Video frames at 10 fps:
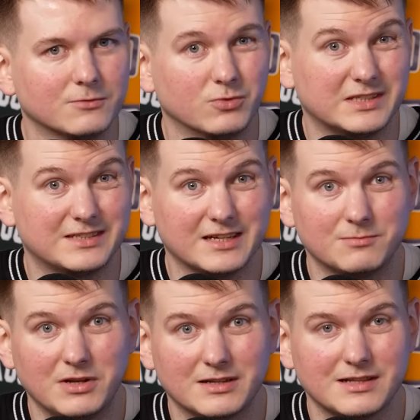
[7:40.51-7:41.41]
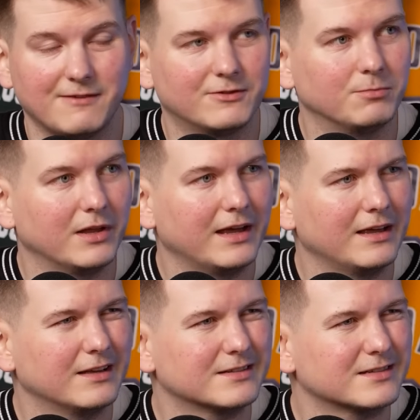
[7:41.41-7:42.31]
With 6 minutes left to
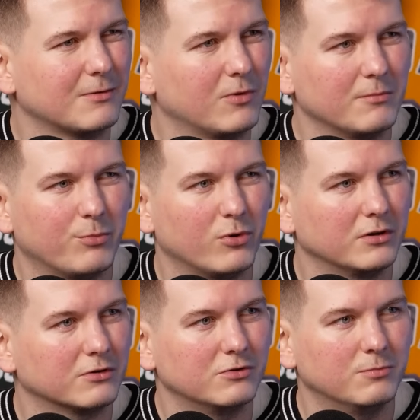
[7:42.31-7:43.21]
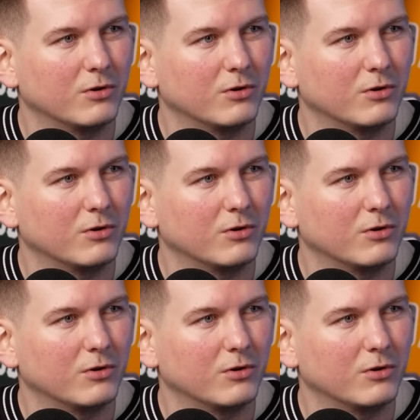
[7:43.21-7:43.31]
play, it's a 1 point or 2